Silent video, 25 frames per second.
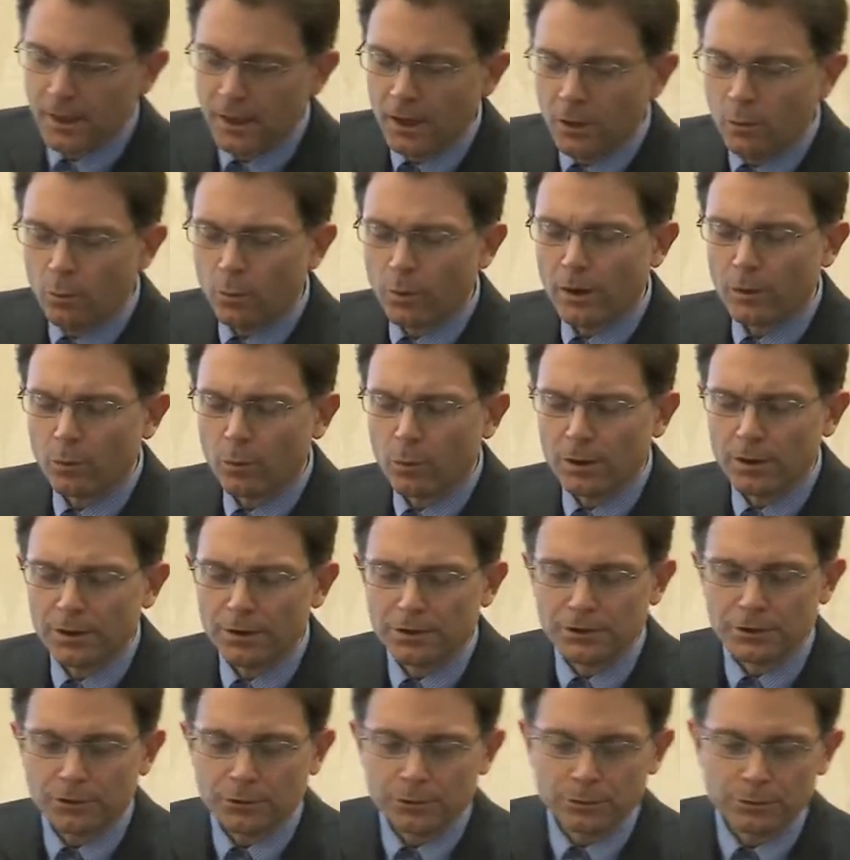what I wanted
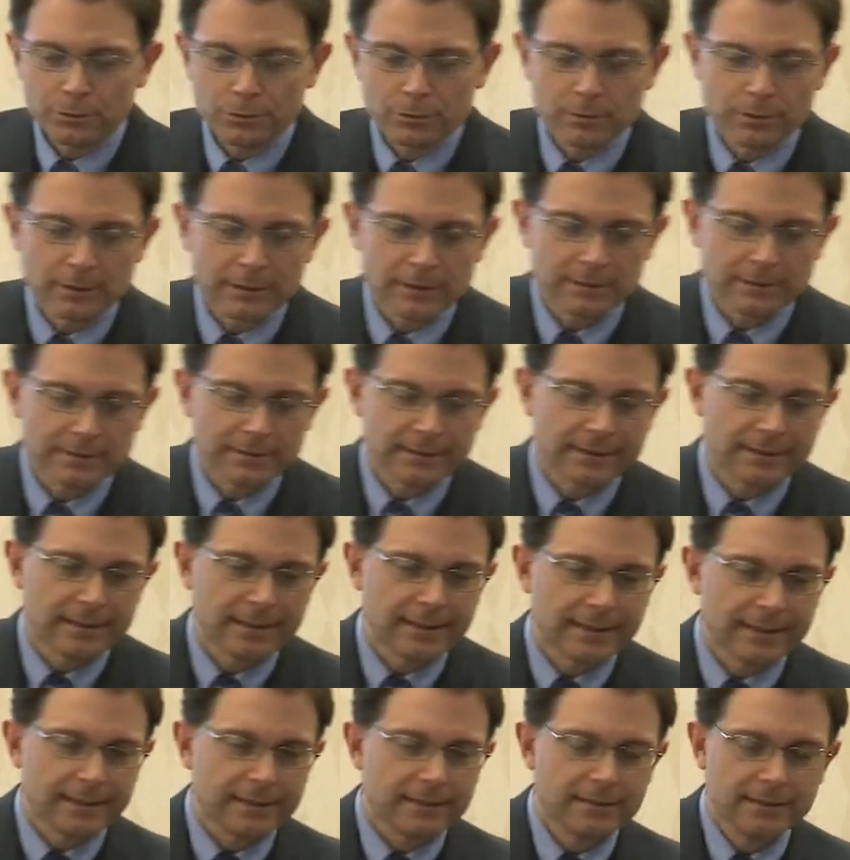to do
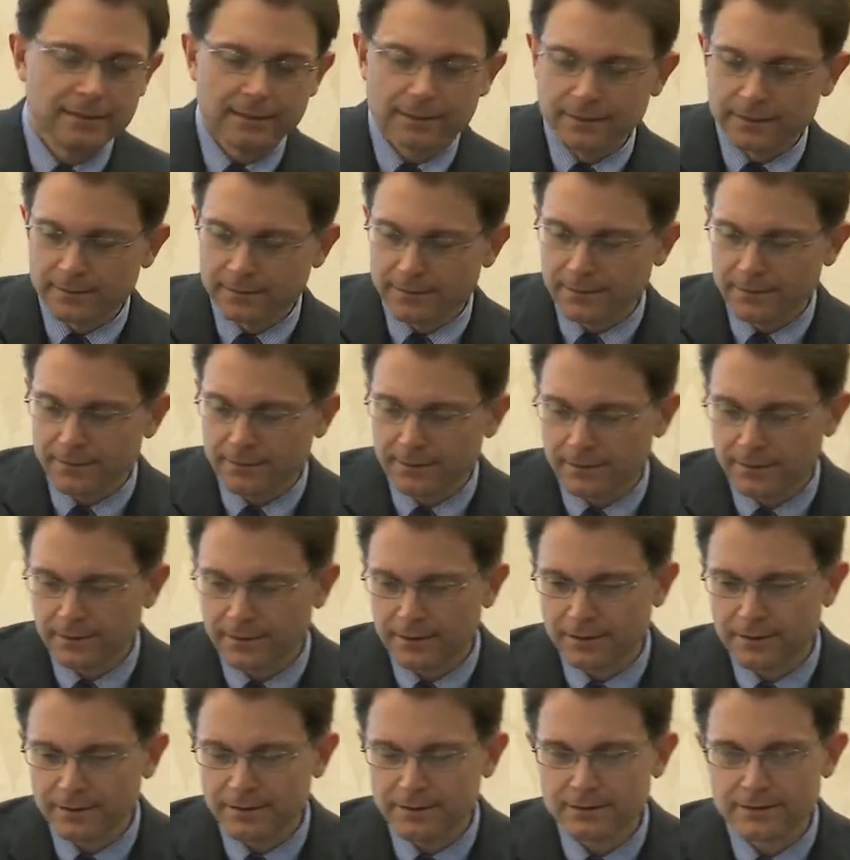tonight
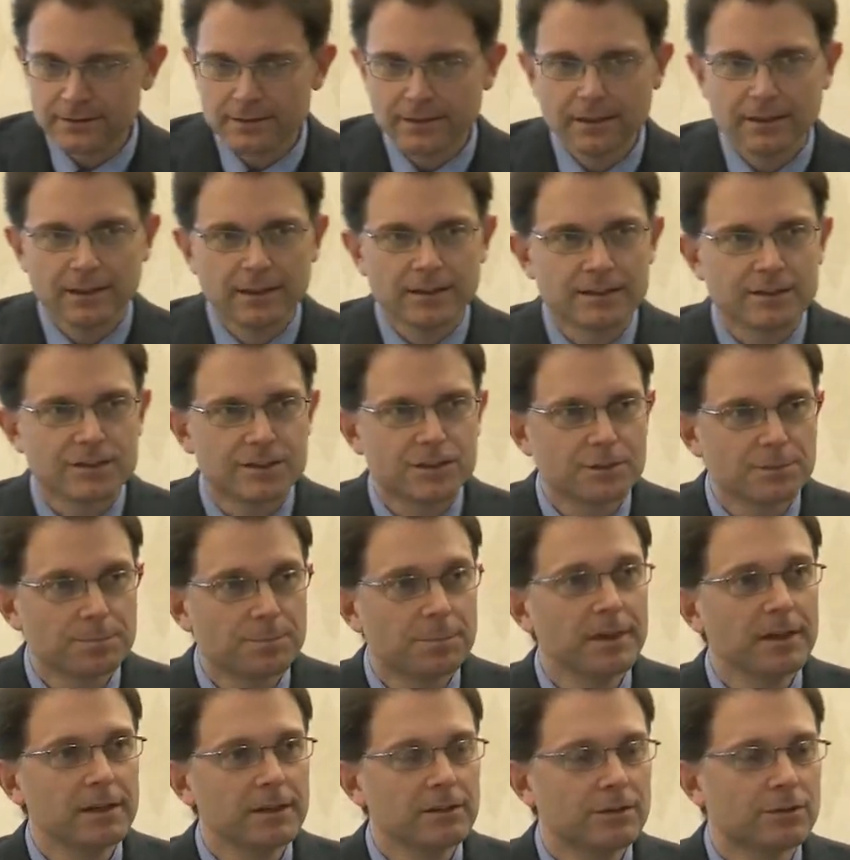is
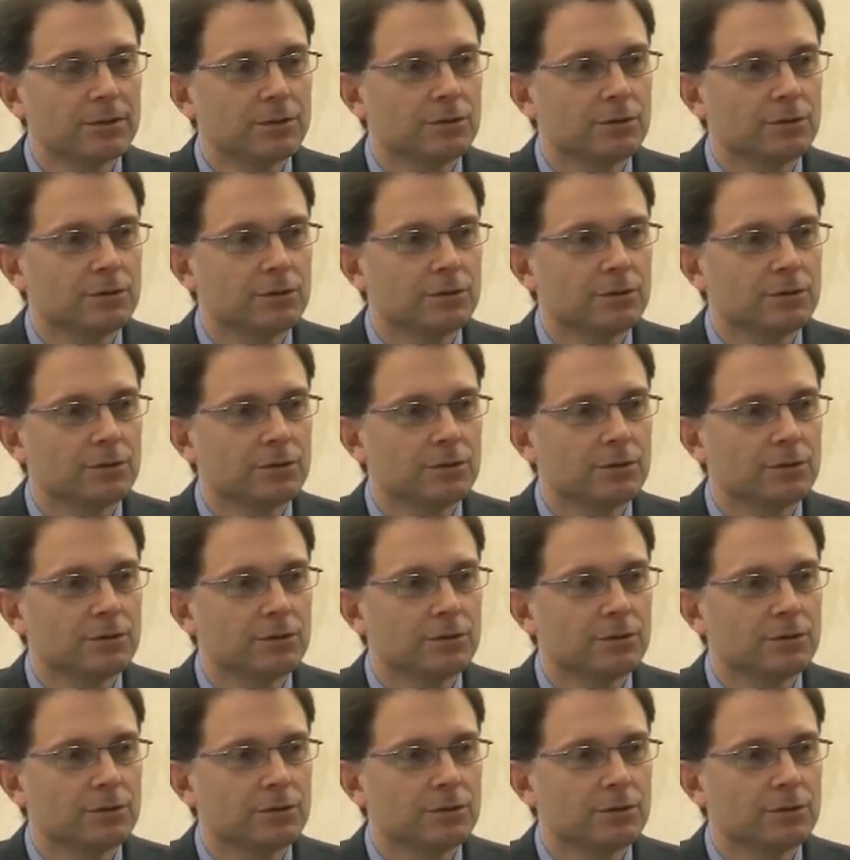speak to